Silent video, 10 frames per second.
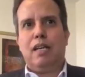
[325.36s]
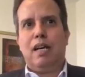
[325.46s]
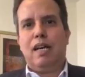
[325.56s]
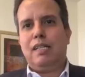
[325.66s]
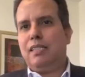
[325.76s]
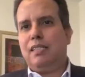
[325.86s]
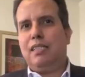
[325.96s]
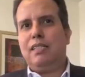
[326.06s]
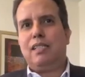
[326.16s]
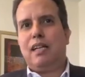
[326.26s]
as it
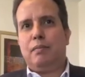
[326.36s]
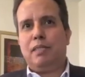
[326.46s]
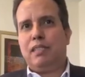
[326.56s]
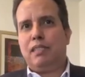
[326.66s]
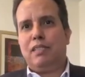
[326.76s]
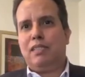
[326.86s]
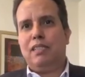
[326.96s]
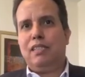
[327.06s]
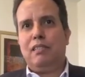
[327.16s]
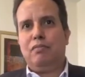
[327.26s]
disrupts
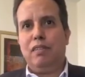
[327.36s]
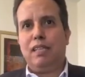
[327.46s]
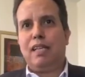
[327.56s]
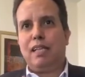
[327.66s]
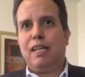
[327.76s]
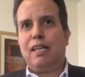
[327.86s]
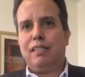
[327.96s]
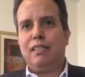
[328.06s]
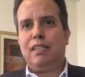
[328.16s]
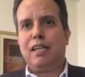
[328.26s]
the vital
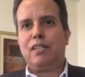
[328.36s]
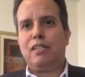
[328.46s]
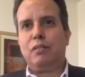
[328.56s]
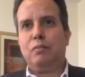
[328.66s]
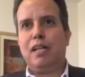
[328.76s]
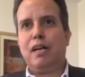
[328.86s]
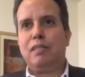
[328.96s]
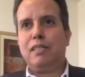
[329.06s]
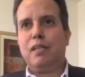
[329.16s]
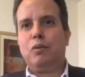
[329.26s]
direct interactions with our
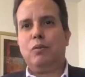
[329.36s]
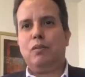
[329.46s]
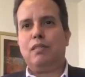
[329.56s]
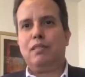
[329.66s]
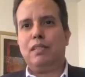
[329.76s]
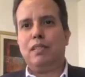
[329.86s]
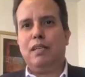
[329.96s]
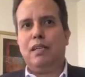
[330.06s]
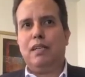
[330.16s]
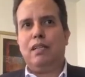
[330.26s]
stakeholders
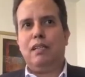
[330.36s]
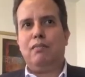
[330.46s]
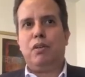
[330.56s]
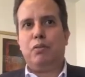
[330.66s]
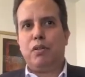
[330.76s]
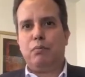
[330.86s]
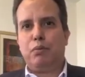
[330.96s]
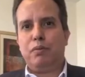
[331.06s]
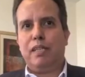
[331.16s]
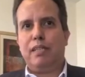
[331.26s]
in the evaluation
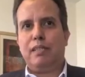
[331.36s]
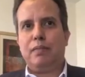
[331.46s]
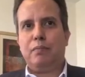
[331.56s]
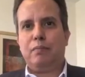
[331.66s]
process.